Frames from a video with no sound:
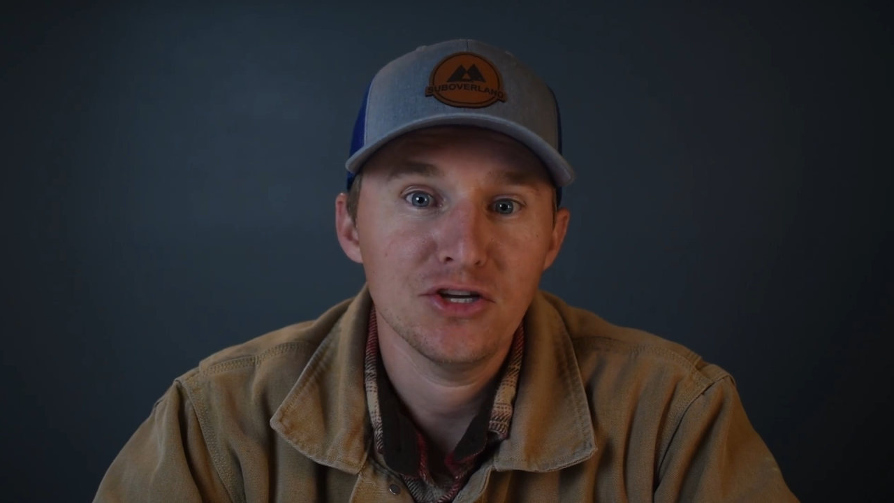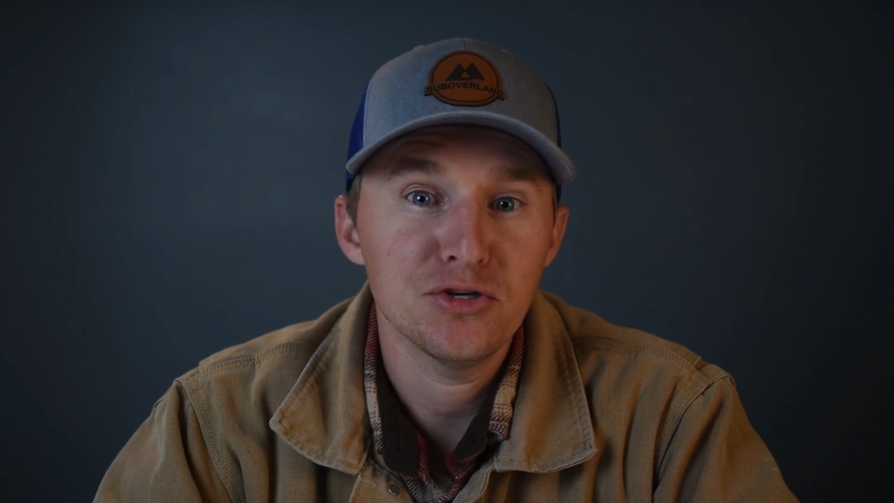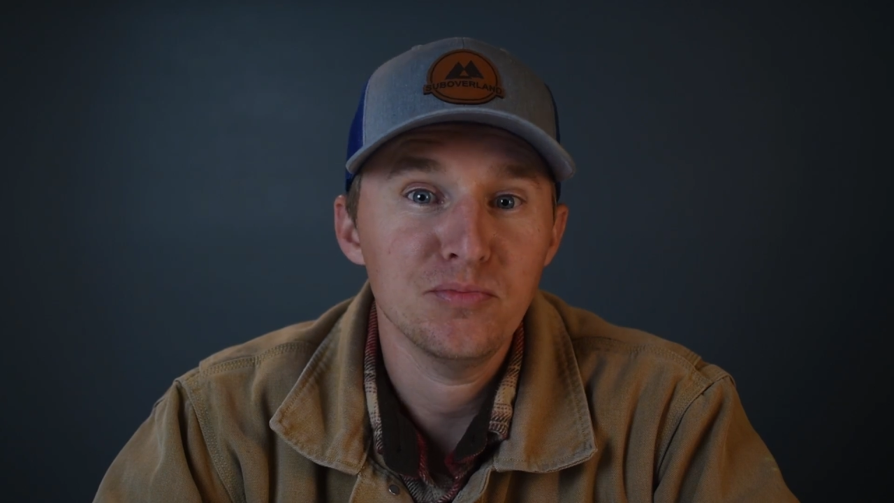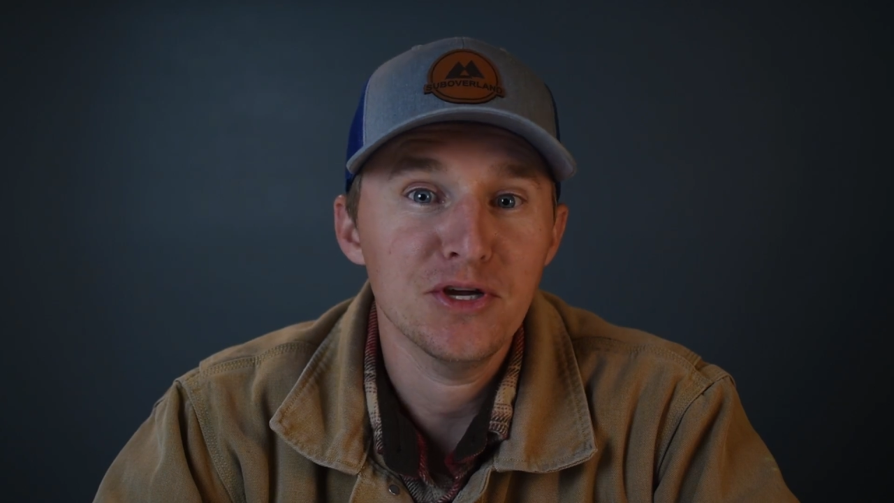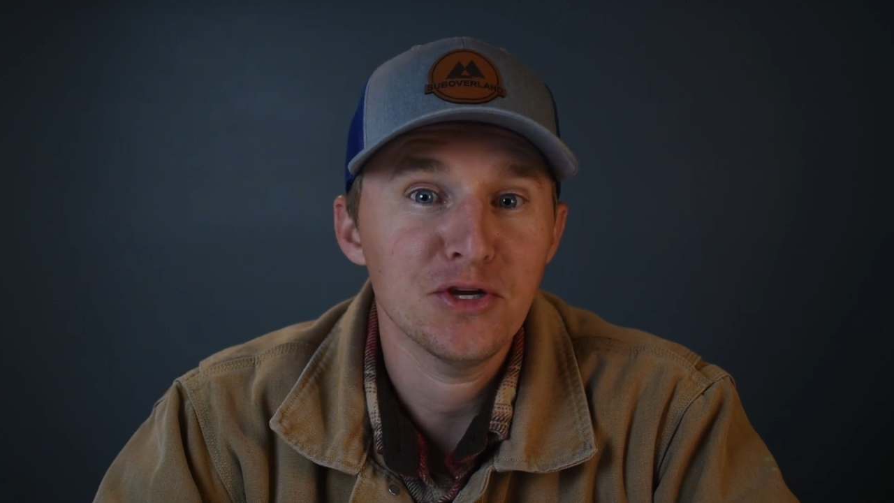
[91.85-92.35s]

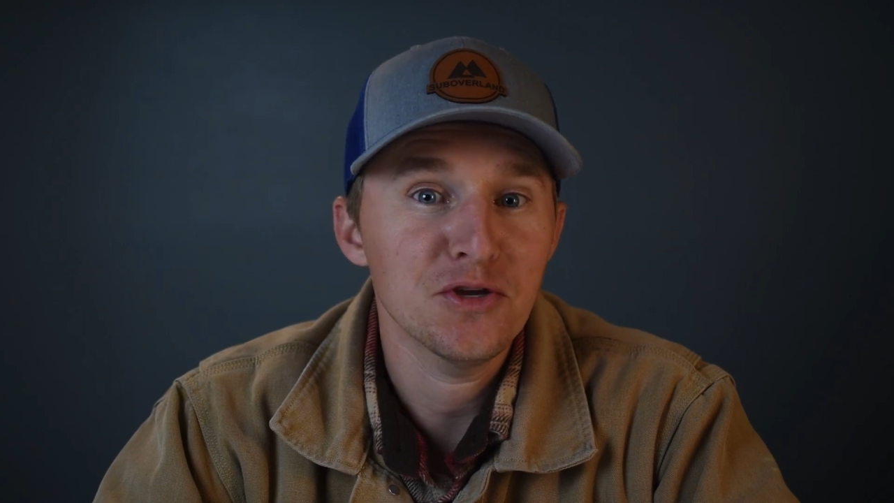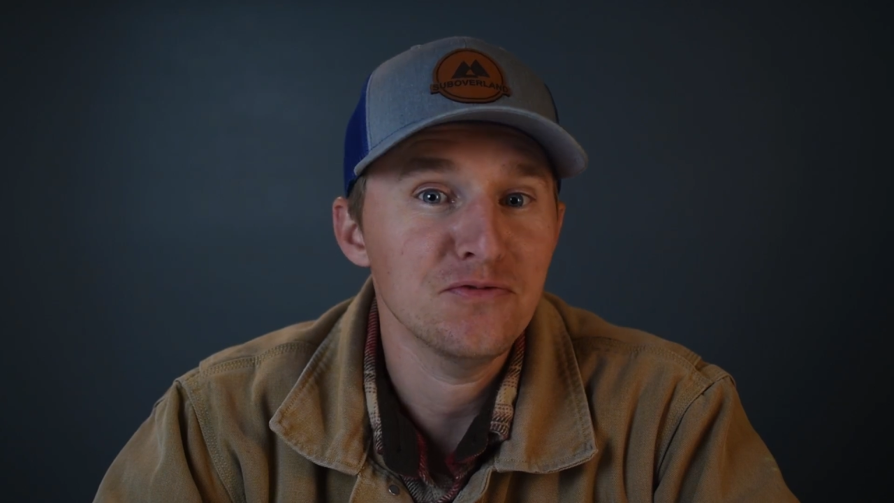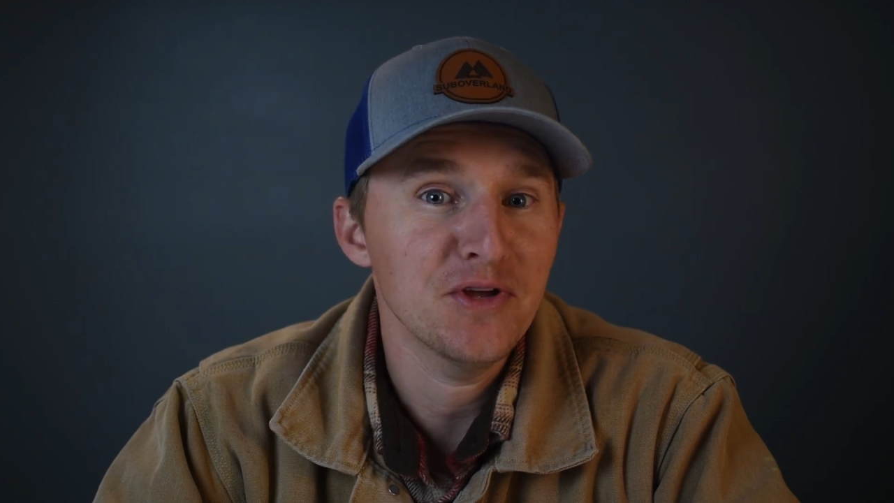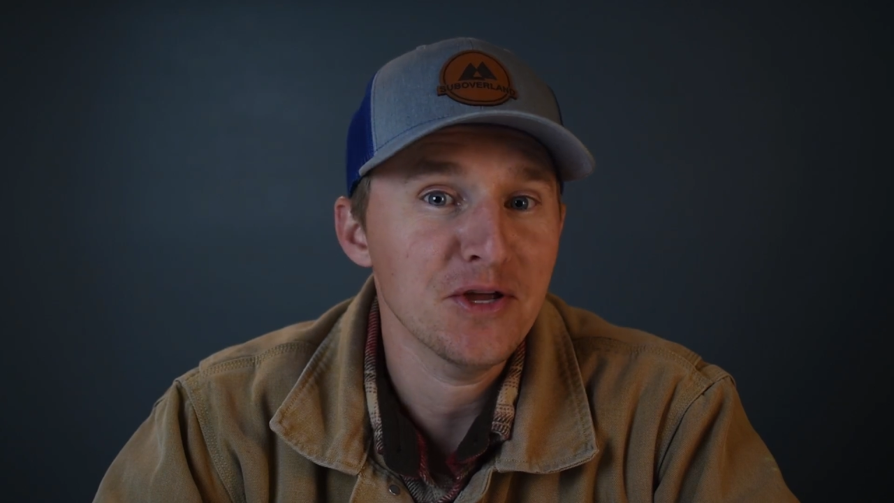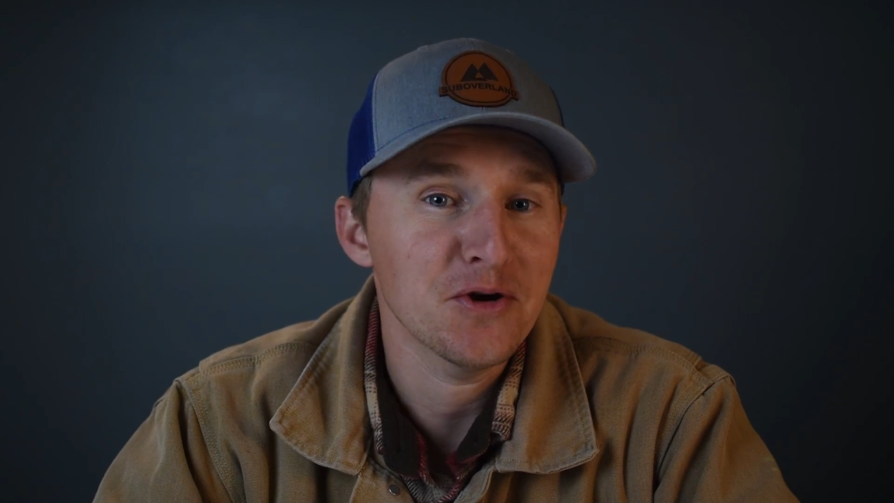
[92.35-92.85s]
should be a
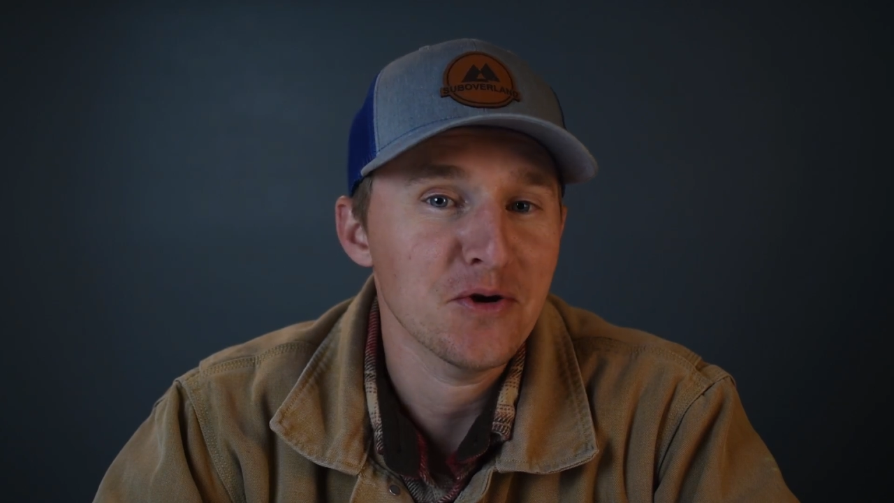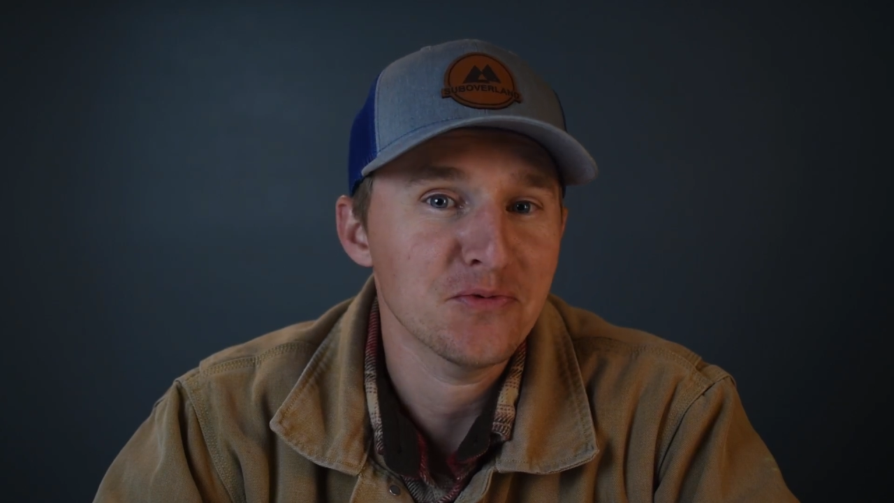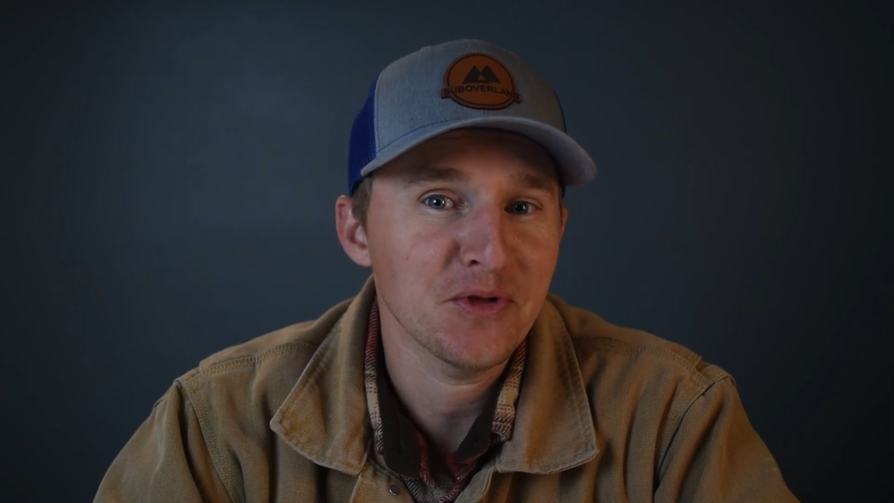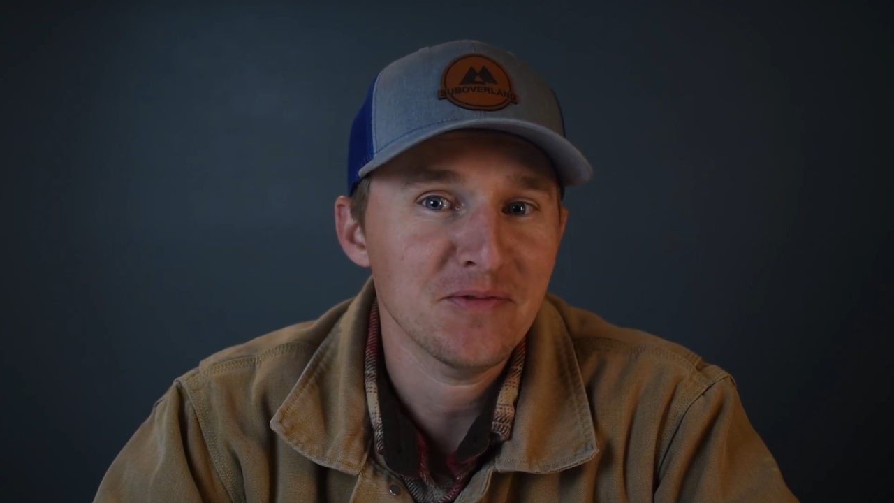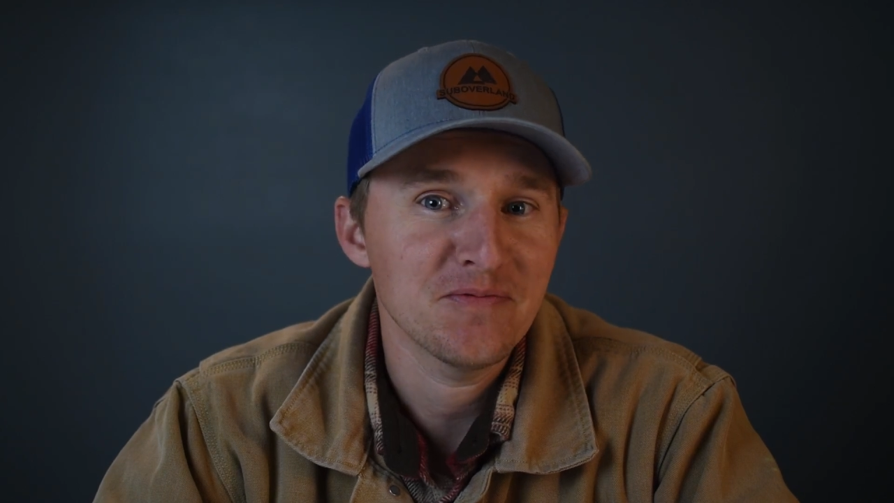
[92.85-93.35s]
good video,
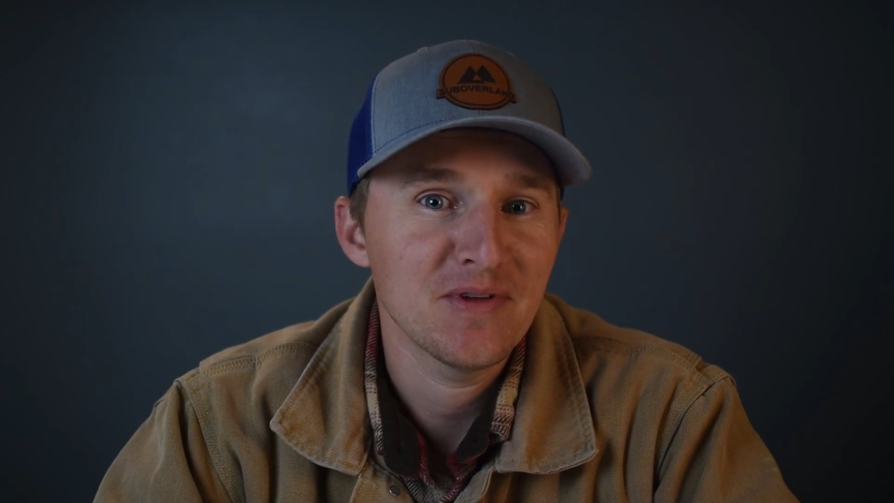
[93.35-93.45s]
hopefully.